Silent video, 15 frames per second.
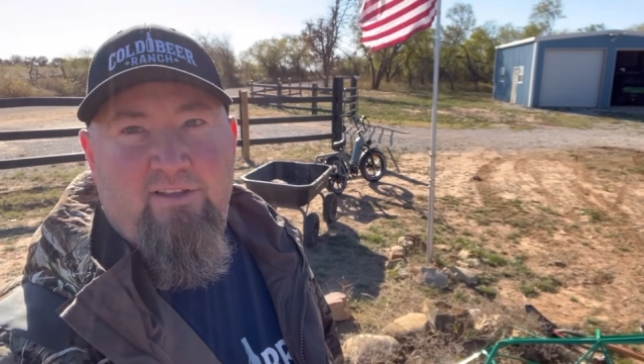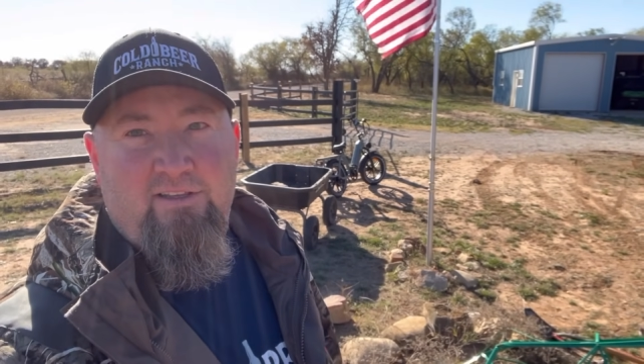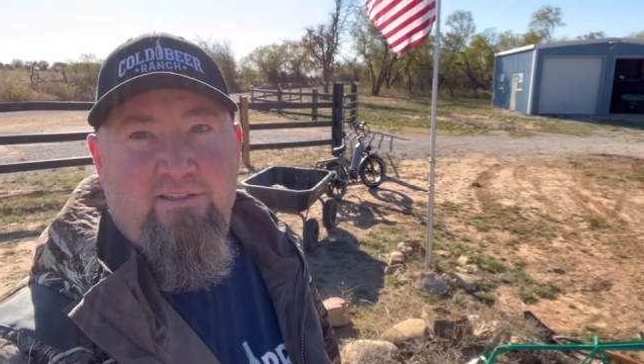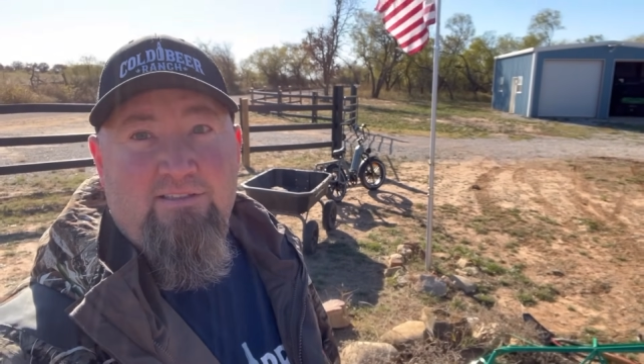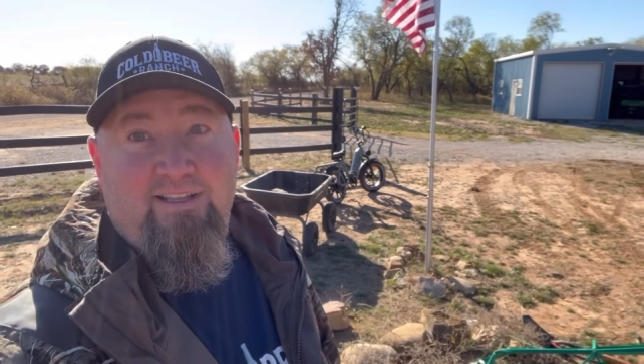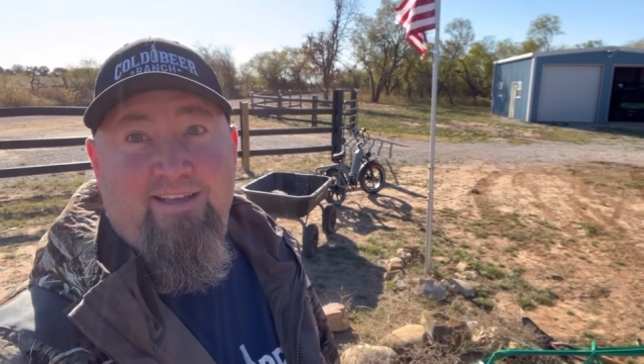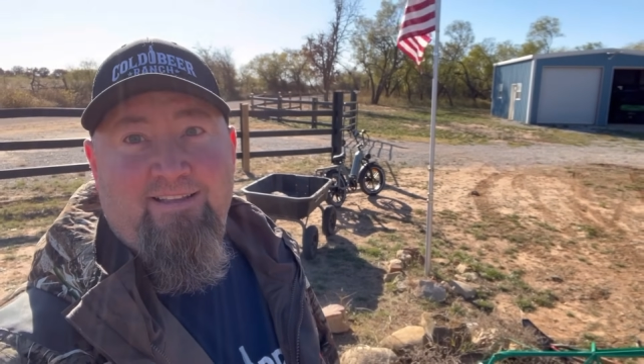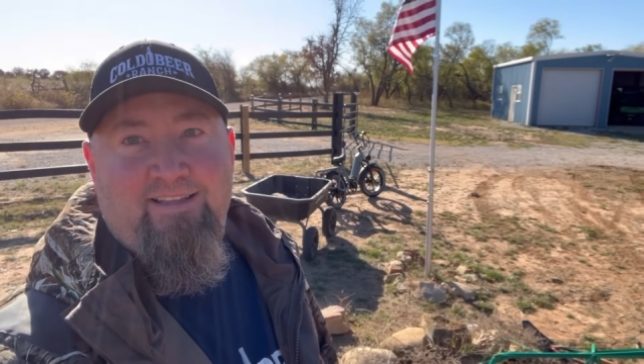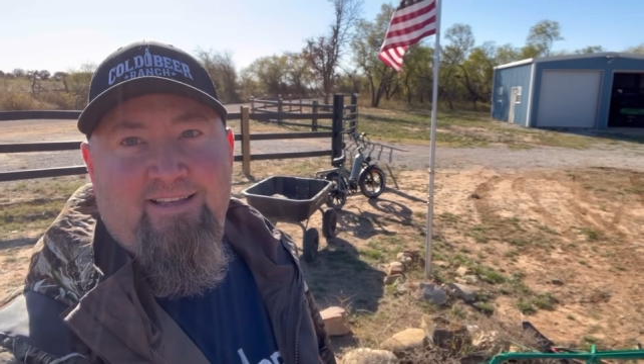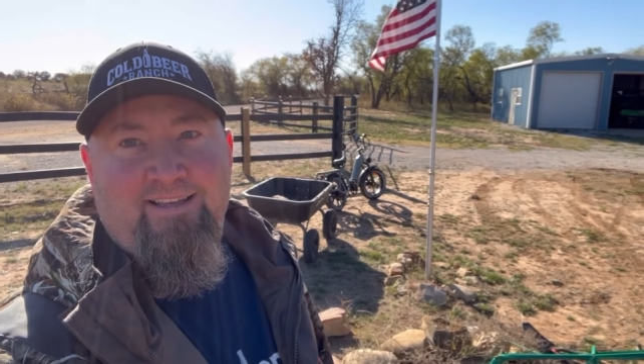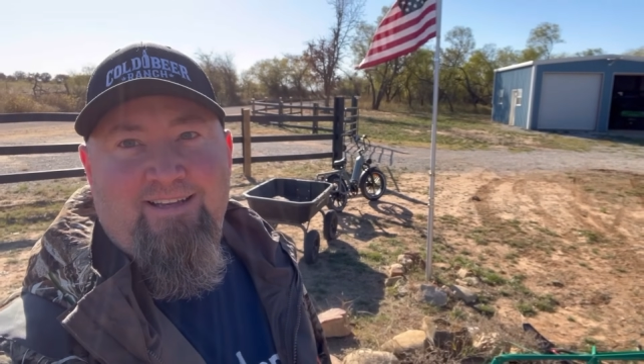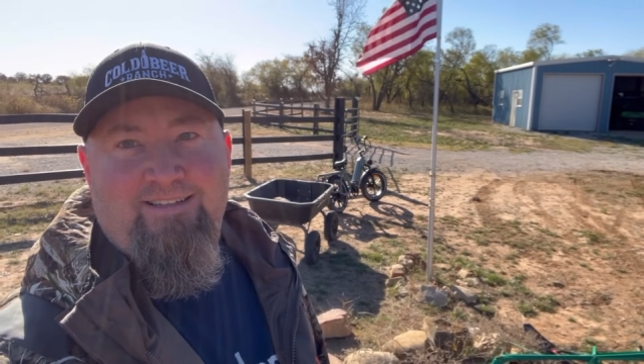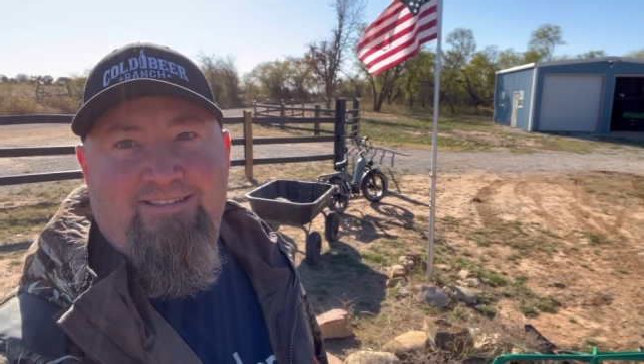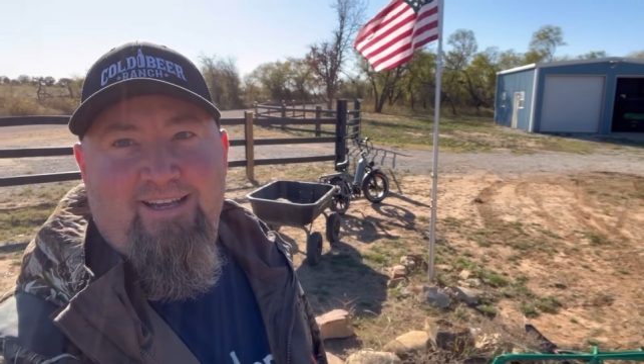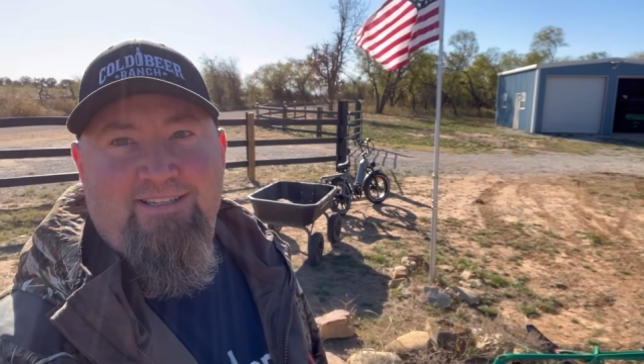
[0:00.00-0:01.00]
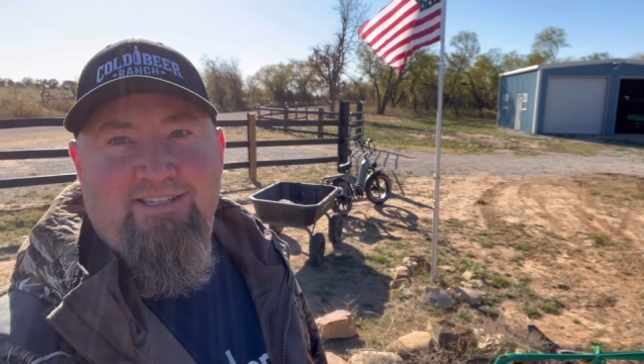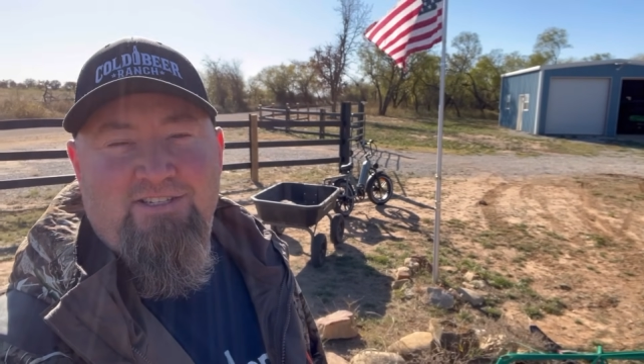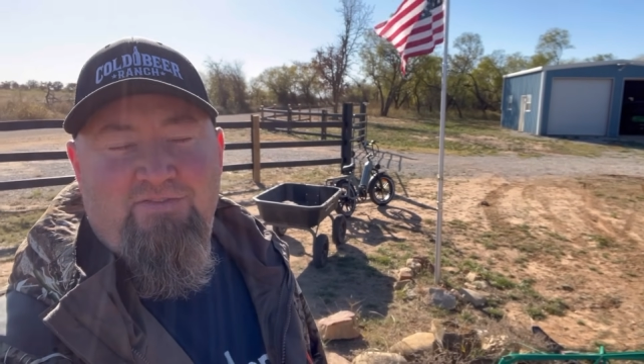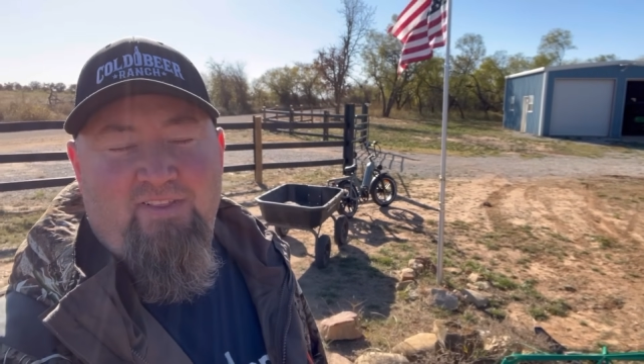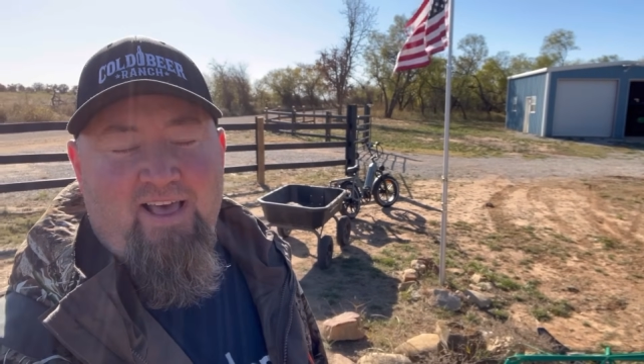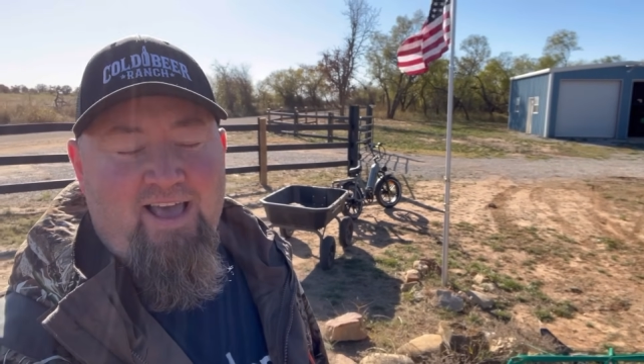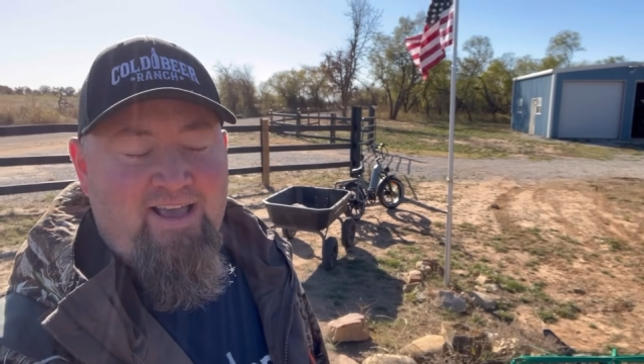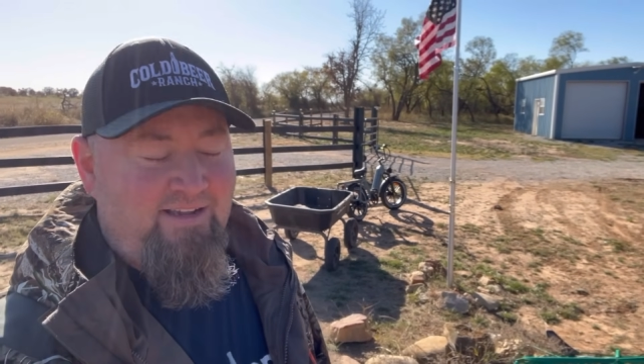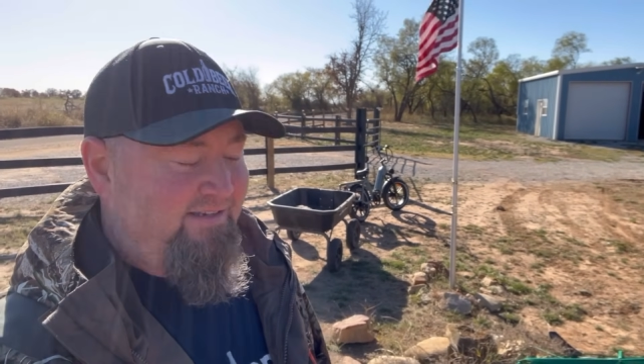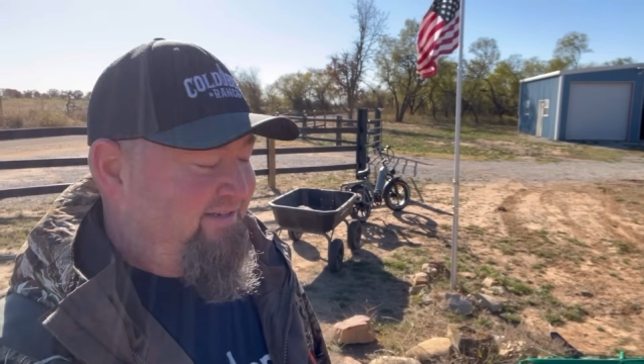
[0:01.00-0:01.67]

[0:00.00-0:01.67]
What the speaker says: it looks like the Texas flag.